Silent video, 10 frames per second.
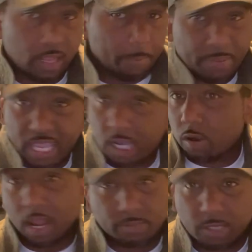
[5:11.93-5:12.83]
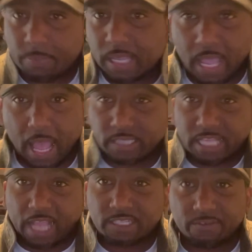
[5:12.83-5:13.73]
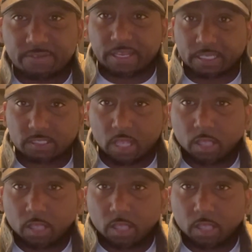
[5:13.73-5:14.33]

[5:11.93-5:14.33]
Ben Crump should be contacted for this.